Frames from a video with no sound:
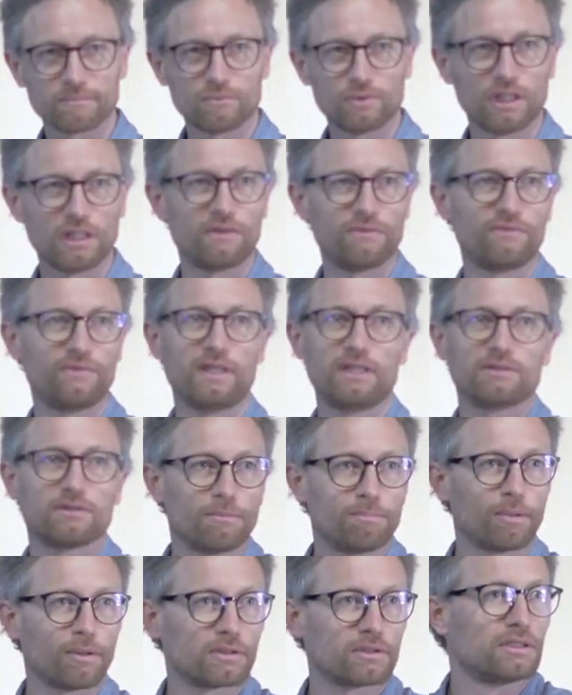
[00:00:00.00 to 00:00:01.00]
When it fills
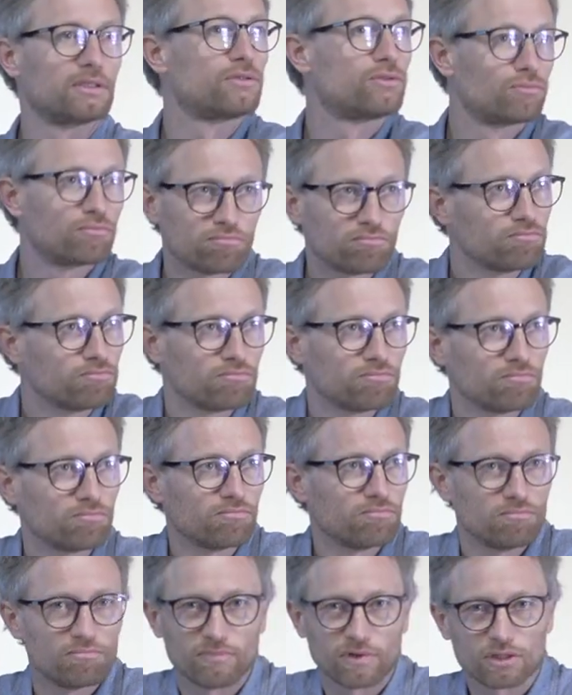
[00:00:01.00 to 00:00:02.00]
the pond,
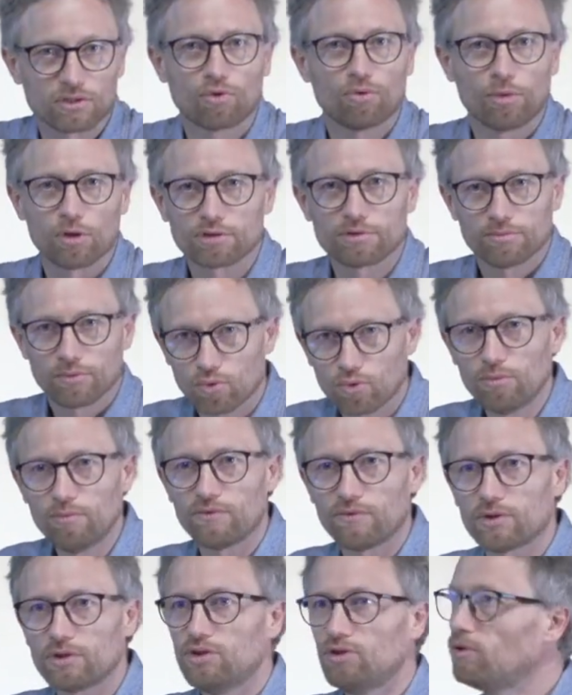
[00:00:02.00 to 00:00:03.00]
there's no more
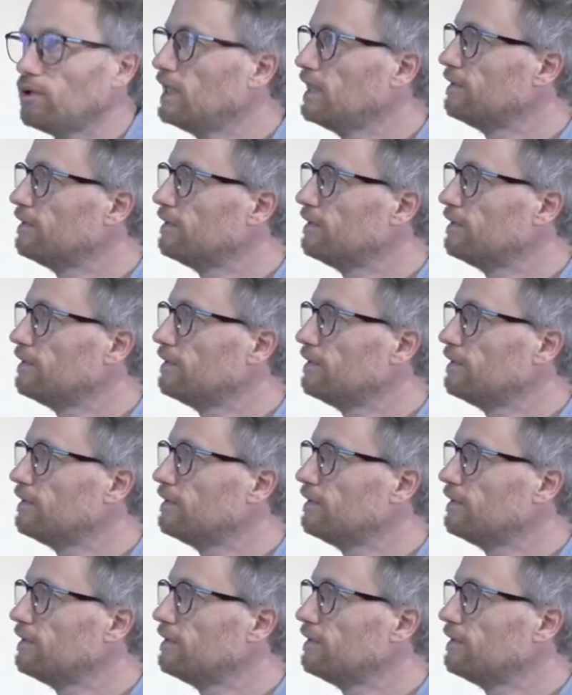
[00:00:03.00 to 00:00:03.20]
room for new